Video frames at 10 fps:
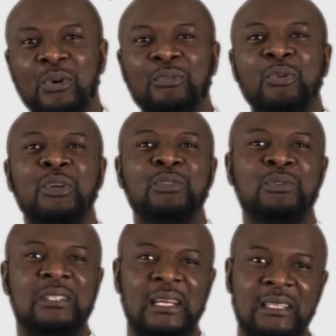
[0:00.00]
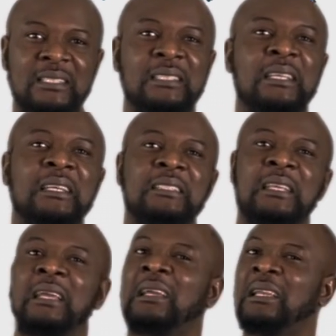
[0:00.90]
of going to statistics,
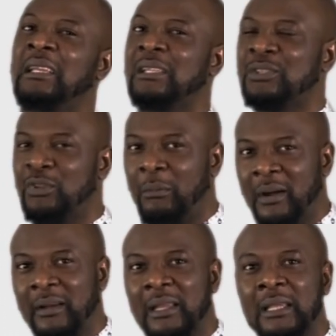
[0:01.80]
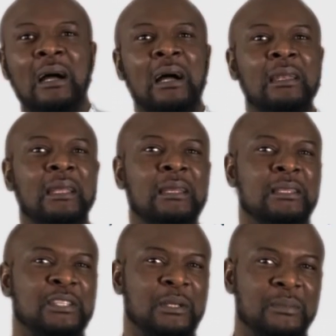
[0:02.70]
then clicking summary, and then
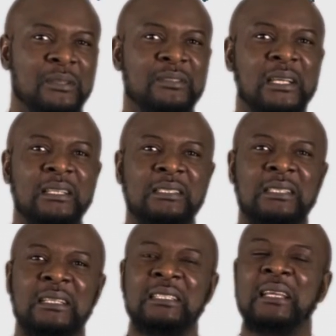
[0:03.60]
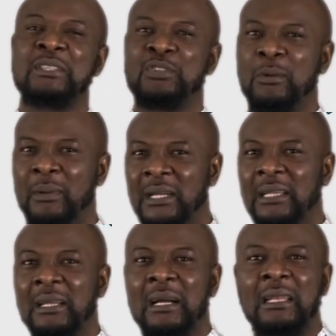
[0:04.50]
descriptive statistics, then
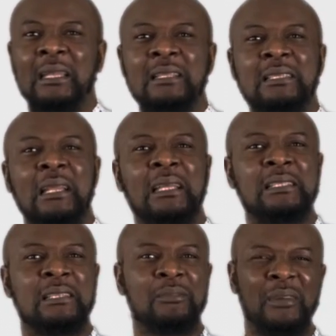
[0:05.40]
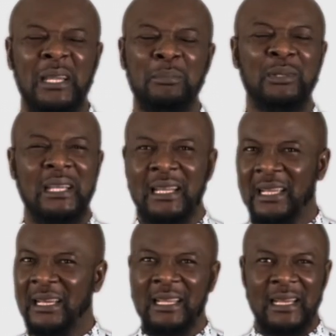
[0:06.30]
summary, and then selecting the variable, yada,
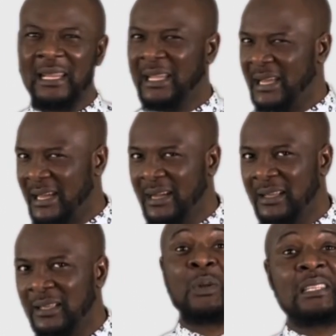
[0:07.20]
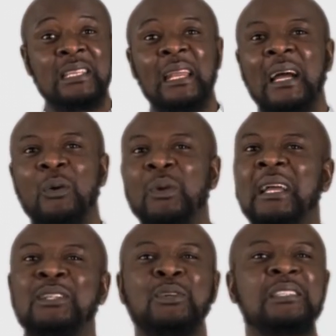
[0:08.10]
yada, yada, yada. With Stata, we
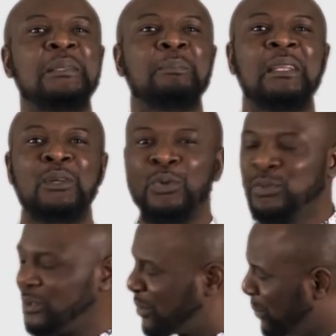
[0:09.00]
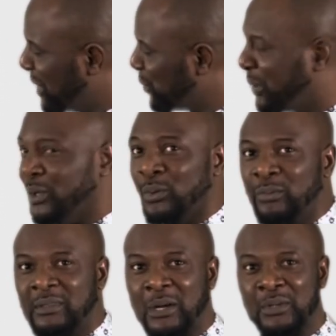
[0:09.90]
can just simply go to the command window
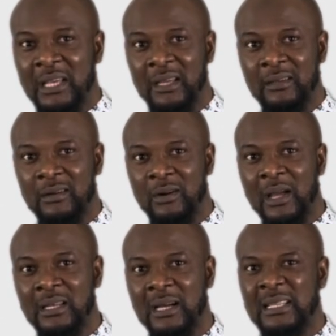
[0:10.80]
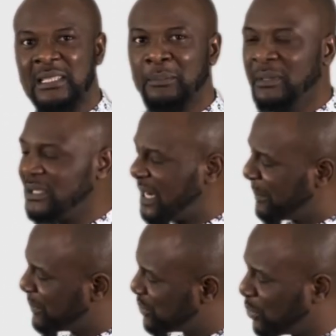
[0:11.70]
down here, all right? And simply
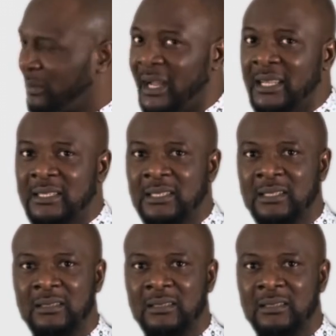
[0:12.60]
type summarize,